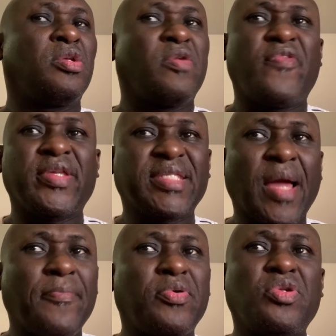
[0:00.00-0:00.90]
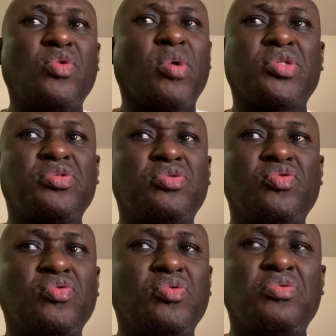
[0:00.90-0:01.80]
For example, you want to
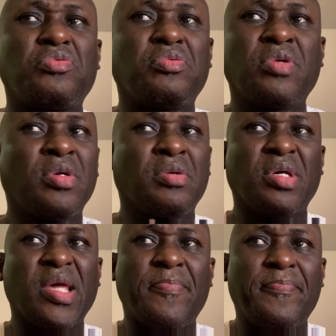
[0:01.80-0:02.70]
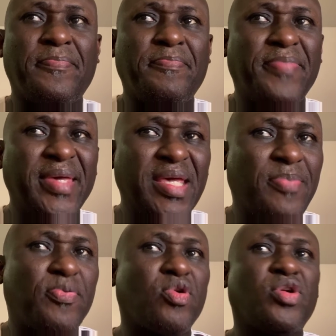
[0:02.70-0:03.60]
do a
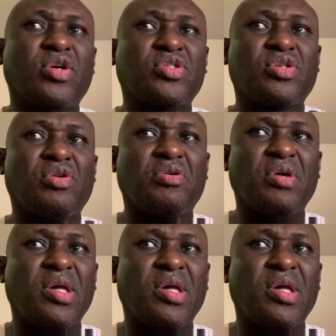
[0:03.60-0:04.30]
big product or